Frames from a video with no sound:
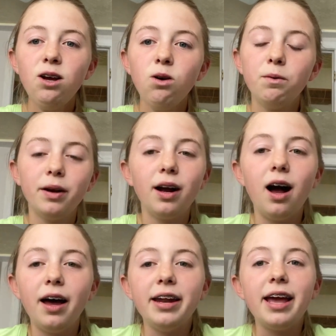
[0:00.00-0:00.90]
we were
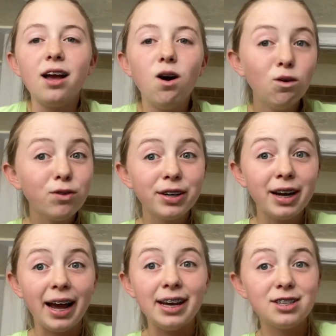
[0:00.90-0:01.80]
on a
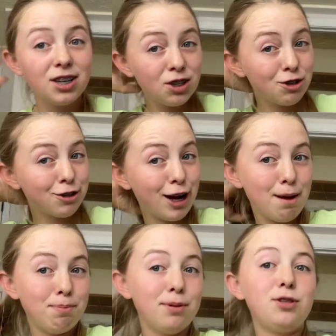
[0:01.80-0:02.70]
overnight
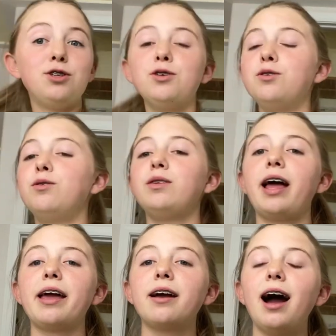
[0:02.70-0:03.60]
trip to
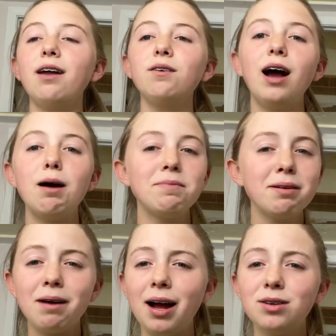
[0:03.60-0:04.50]
I don't know how many
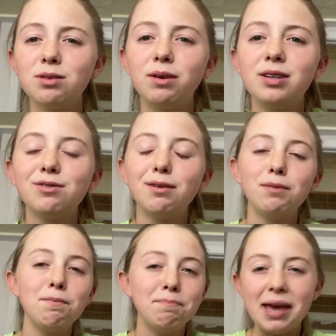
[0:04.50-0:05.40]
miles it was from the
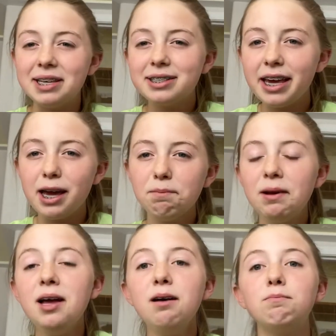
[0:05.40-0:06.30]
base camp,
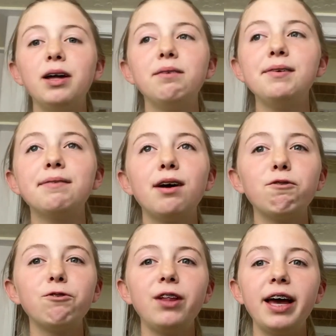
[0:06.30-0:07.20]
but we rode
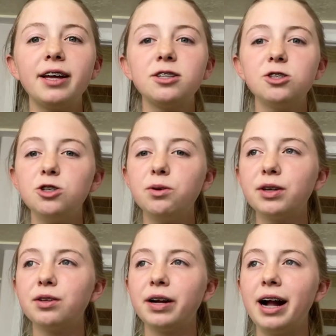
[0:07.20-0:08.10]
for 2 or
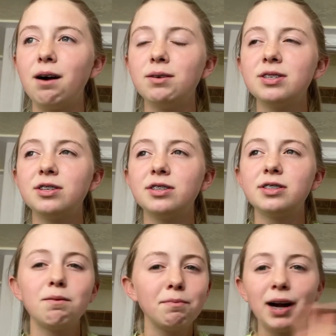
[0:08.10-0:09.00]
3 hours or
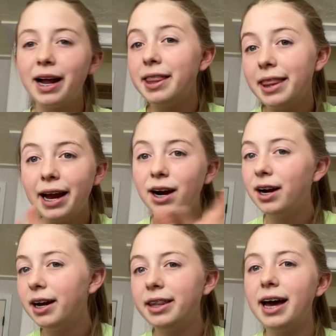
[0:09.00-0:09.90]
somewhere in there,
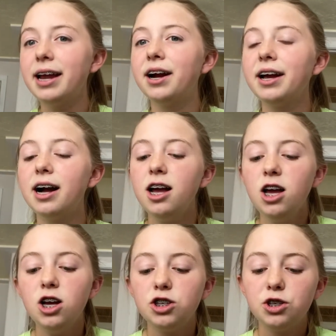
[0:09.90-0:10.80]
that area,
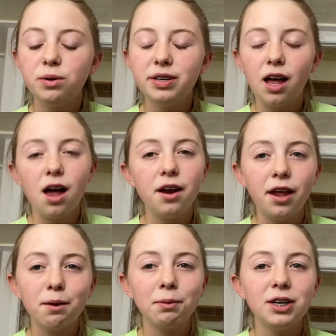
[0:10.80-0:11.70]
to
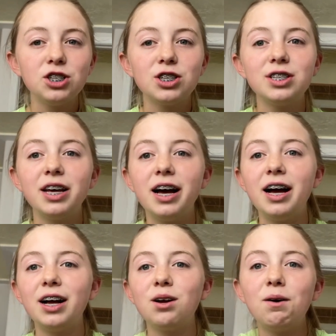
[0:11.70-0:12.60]
another place just
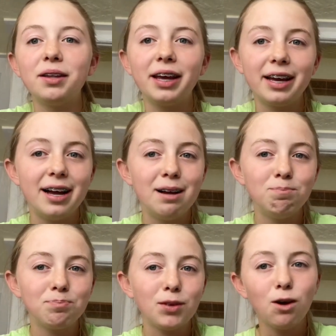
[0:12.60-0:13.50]
to go on like a
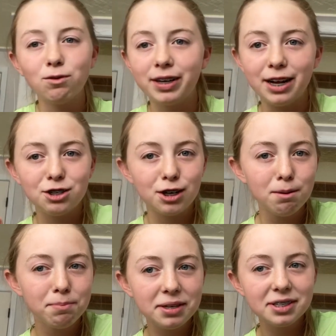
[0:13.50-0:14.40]
overnight
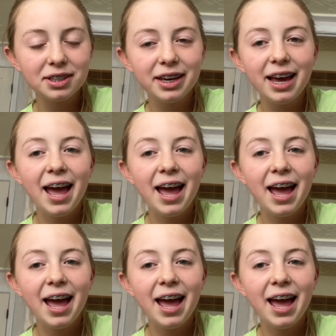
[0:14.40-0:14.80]
trip basically.